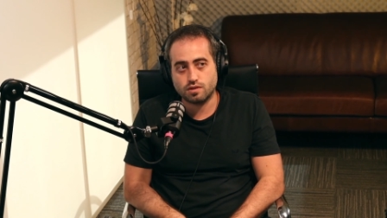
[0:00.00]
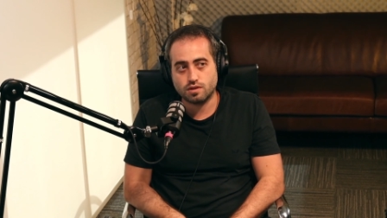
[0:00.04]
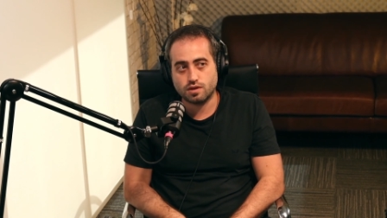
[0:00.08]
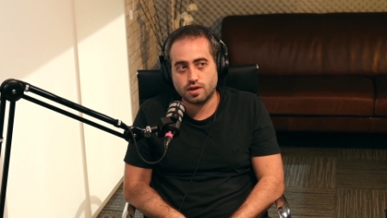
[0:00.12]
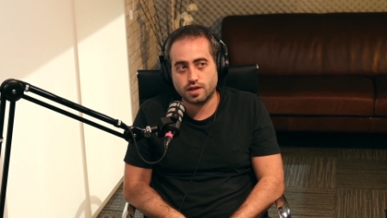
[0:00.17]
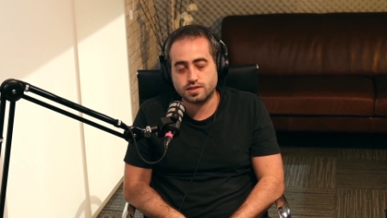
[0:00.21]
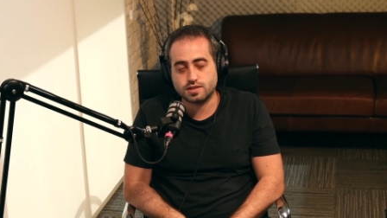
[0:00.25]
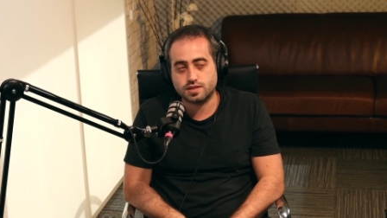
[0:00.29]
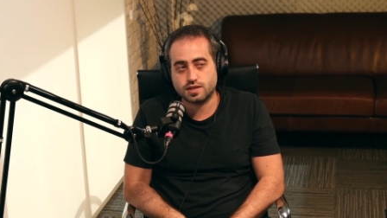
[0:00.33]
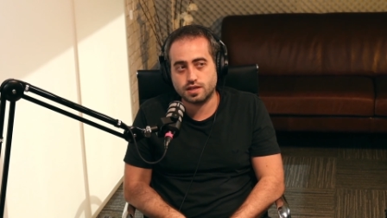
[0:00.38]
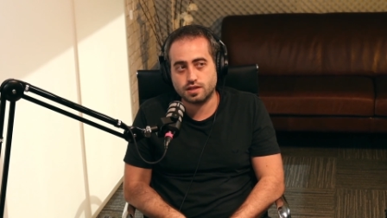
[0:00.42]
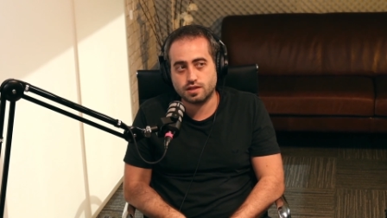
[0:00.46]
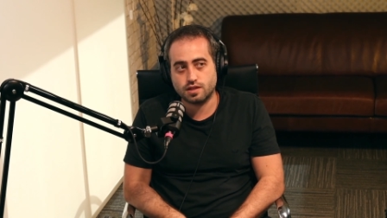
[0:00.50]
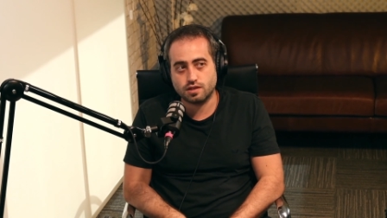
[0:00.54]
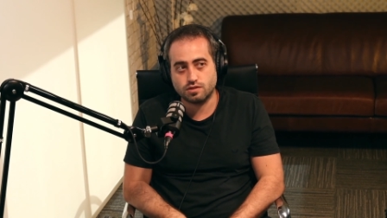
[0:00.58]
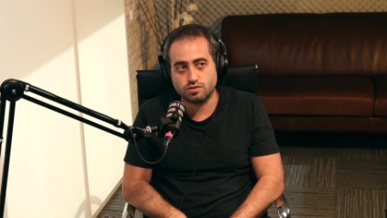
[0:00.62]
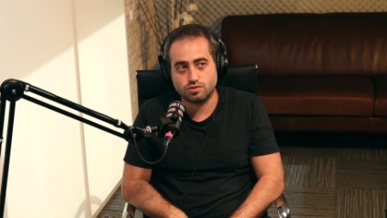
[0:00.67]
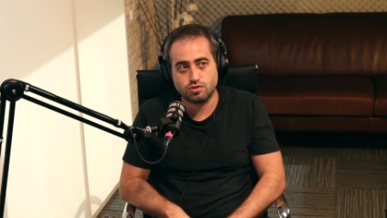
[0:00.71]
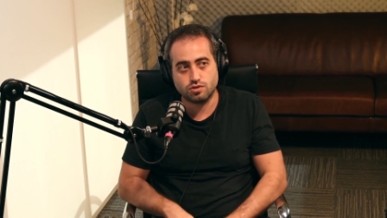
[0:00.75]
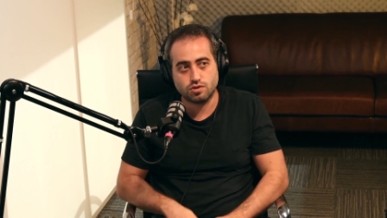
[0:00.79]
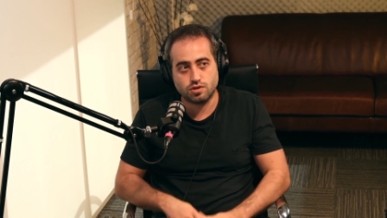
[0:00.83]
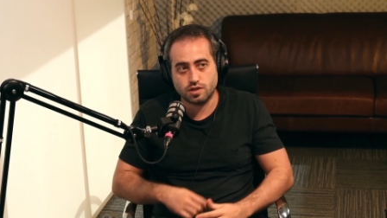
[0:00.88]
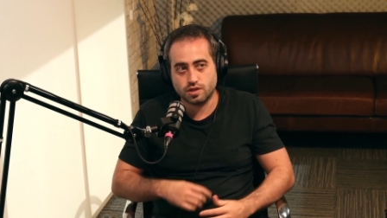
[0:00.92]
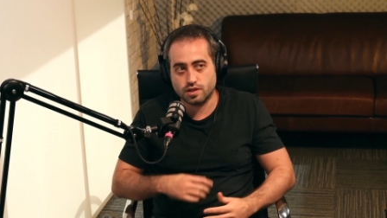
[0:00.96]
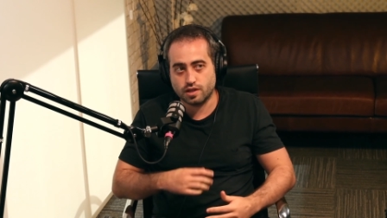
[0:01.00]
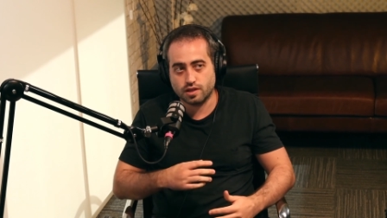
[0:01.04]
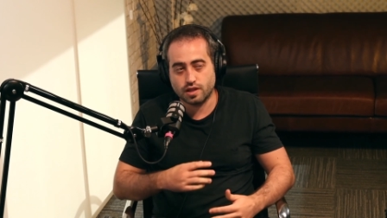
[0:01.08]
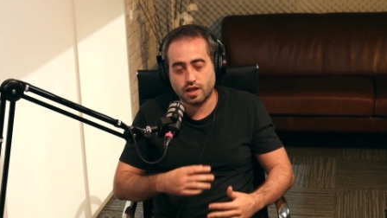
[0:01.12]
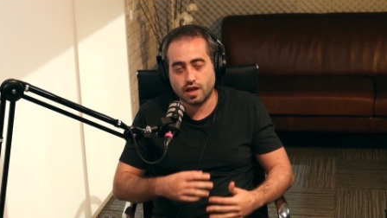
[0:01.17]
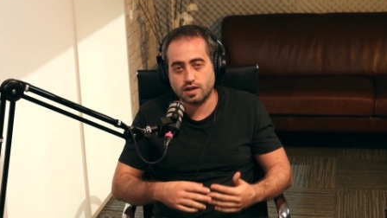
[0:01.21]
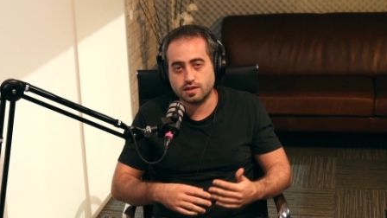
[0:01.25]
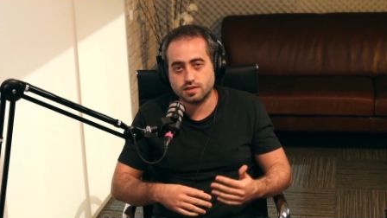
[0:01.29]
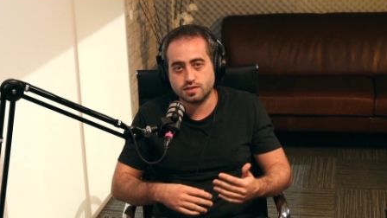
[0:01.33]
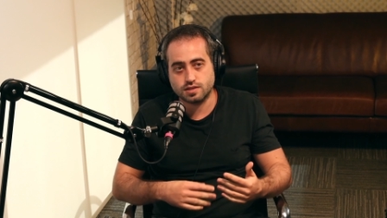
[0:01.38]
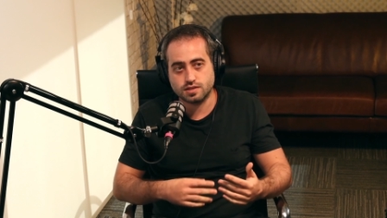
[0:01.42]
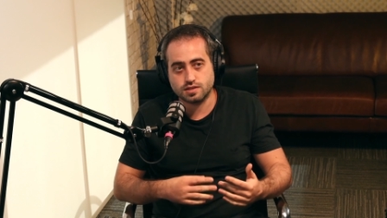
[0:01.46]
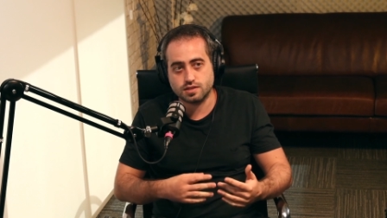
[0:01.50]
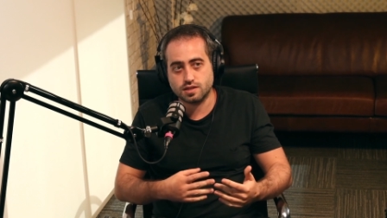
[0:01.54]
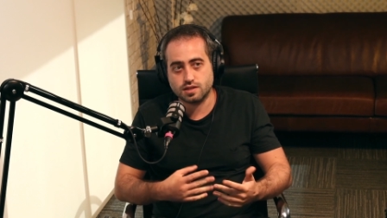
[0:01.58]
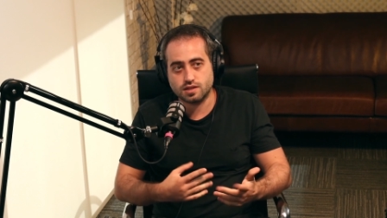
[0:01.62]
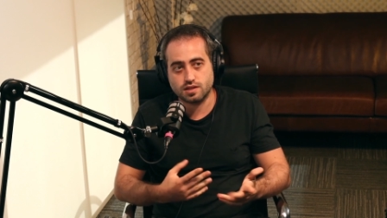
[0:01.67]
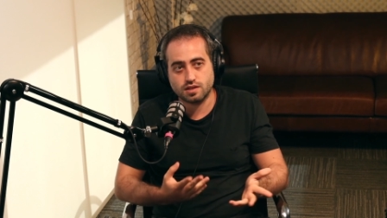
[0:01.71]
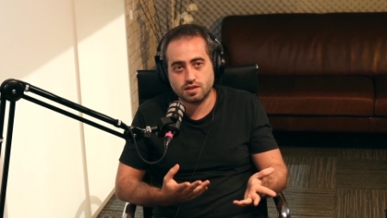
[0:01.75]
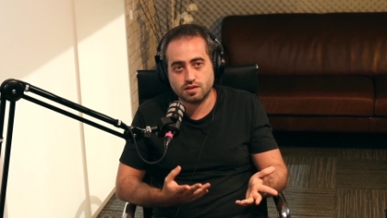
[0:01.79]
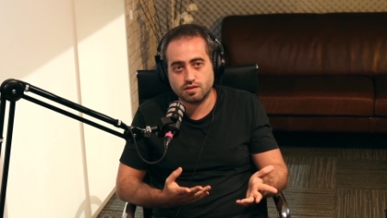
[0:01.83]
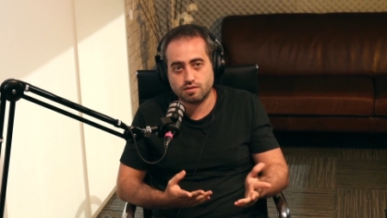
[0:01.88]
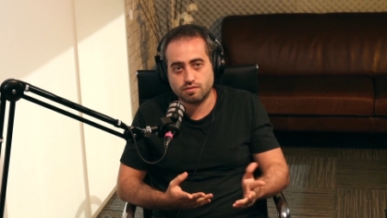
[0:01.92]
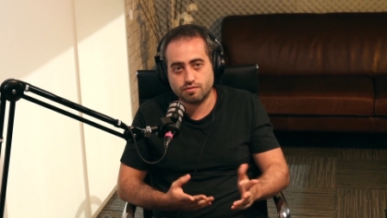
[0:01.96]
let's say they do an analysis and
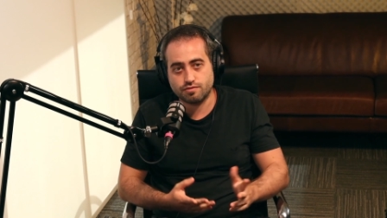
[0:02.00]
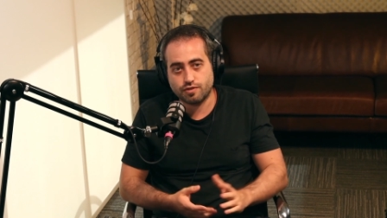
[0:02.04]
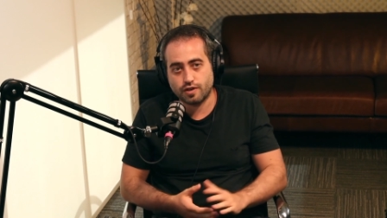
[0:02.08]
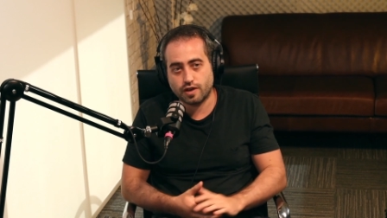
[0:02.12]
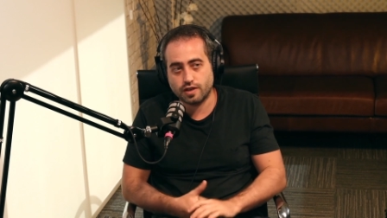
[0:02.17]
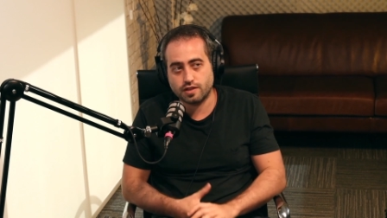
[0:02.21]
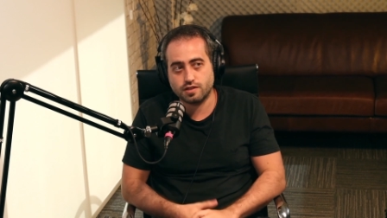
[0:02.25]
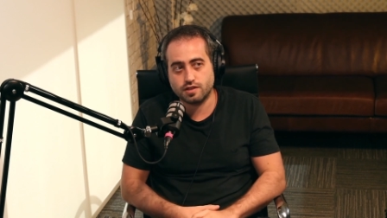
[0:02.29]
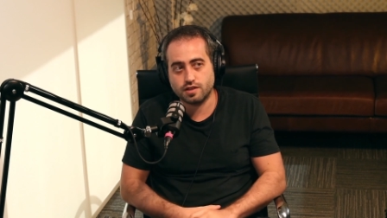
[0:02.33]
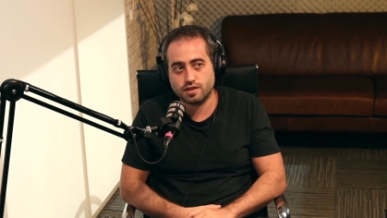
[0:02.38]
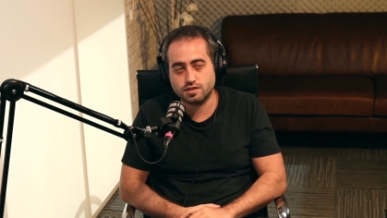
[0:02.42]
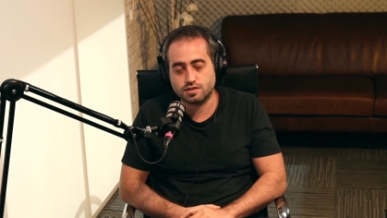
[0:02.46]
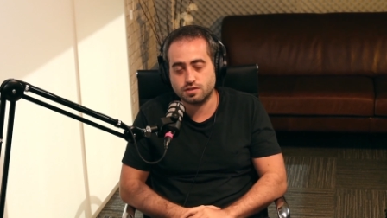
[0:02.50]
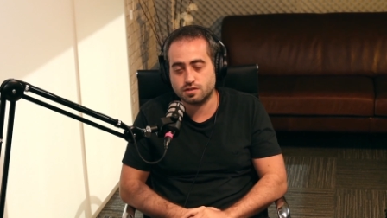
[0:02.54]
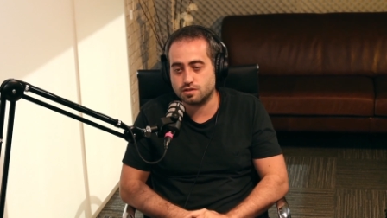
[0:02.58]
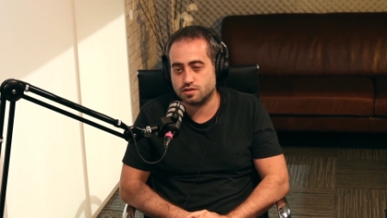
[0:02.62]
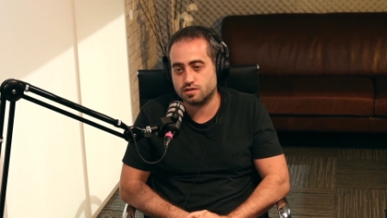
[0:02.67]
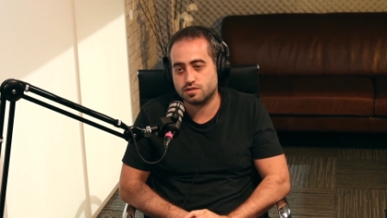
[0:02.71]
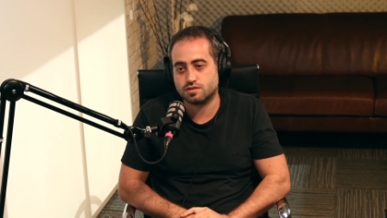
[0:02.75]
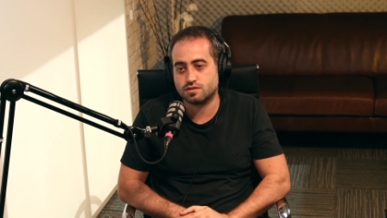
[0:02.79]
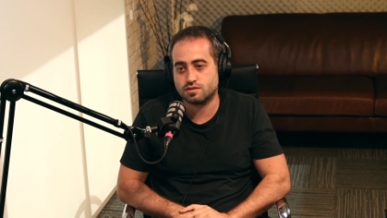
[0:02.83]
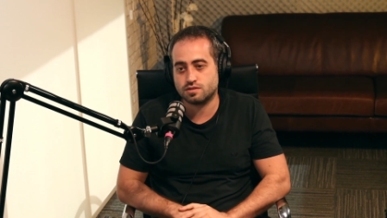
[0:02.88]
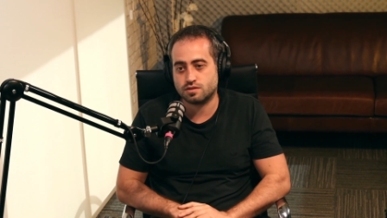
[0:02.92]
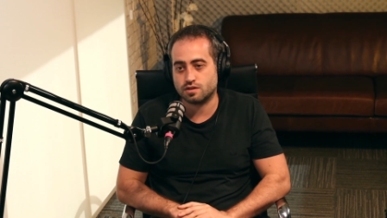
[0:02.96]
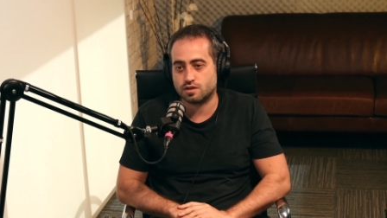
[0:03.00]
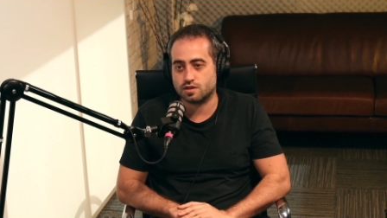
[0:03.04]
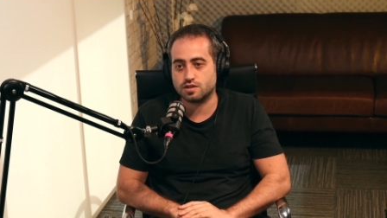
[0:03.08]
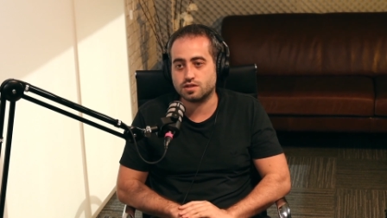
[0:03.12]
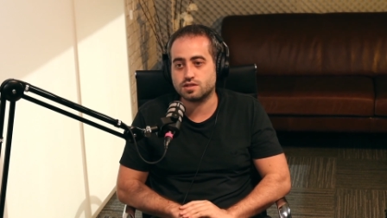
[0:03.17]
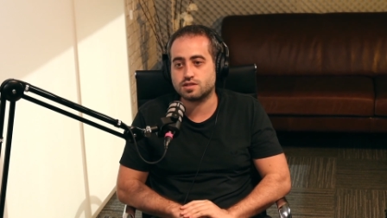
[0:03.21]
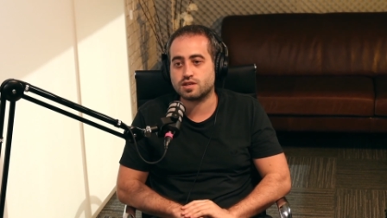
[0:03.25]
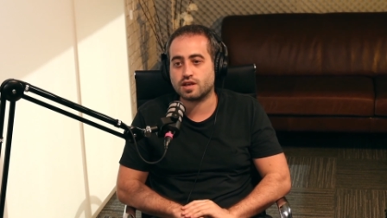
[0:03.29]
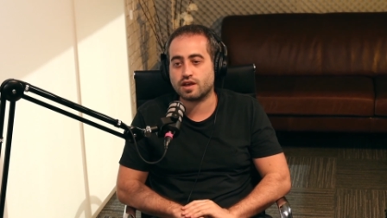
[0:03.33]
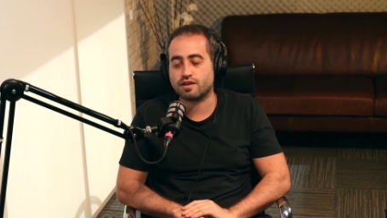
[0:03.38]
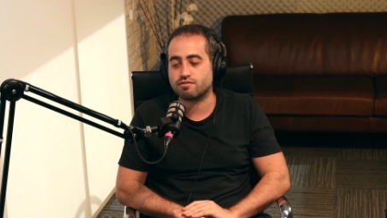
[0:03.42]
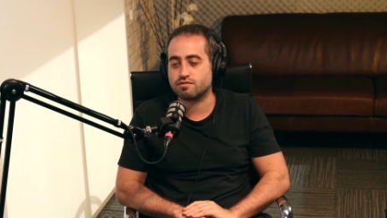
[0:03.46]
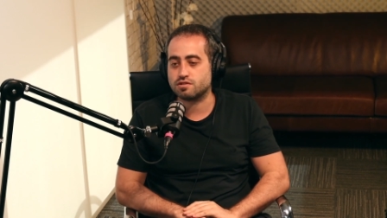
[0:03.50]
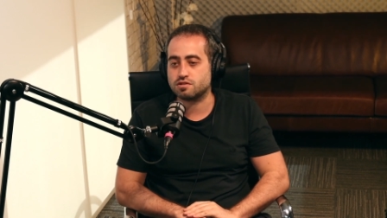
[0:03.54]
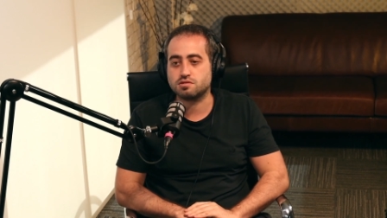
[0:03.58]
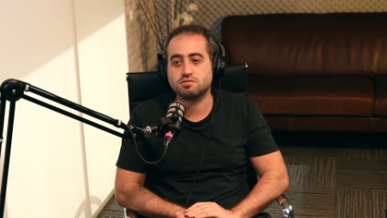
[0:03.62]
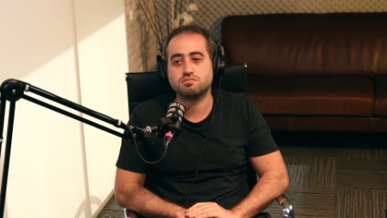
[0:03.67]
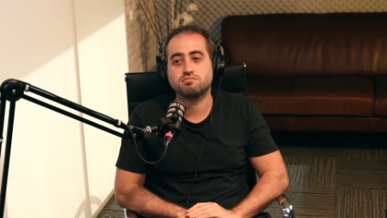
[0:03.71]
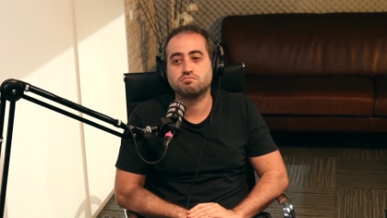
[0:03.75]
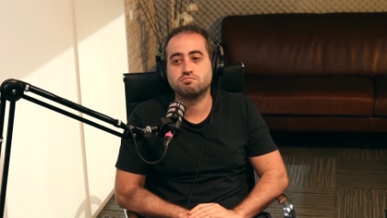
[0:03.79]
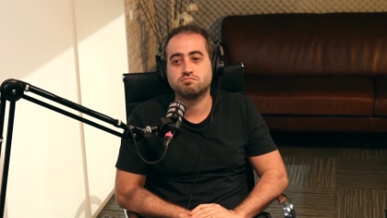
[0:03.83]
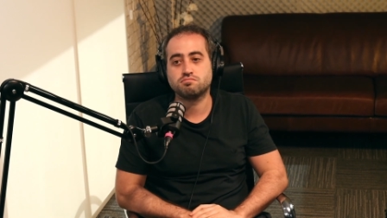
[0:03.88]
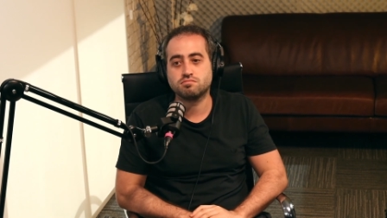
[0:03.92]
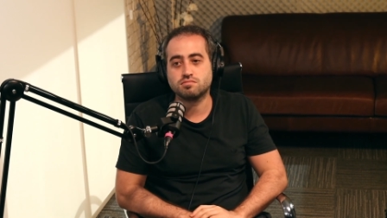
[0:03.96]
they find the answer is 37.
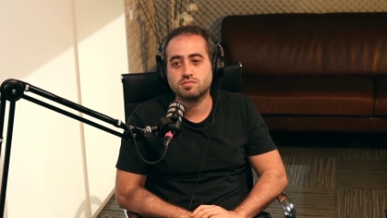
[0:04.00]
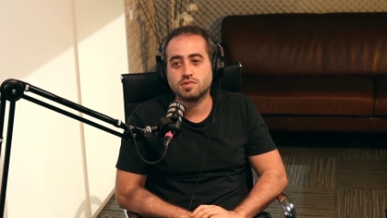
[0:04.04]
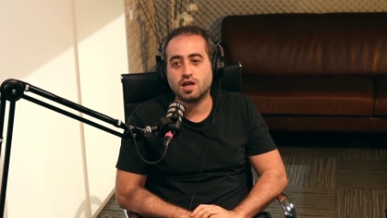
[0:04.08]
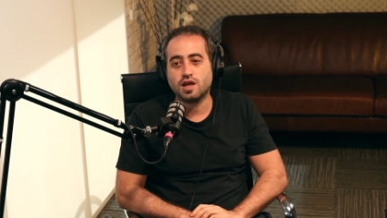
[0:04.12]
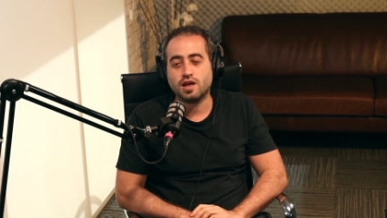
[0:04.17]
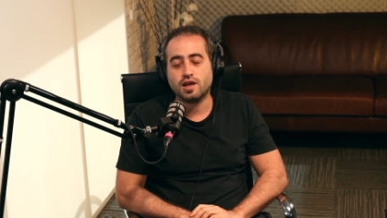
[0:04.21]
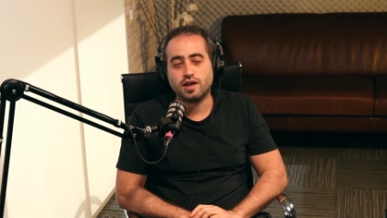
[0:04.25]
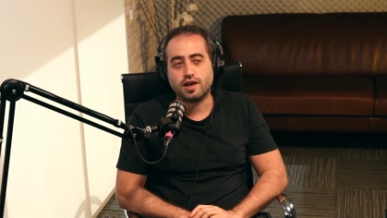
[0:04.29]
Yeah.